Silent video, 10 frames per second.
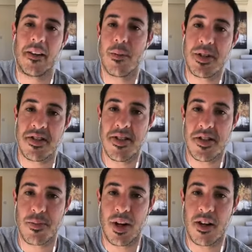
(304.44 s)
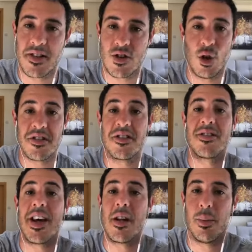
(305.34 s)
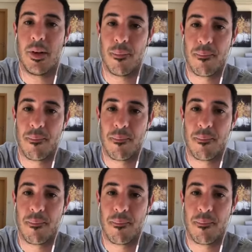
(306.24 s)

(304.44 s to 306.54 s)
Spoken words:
the business because it's not sustainable.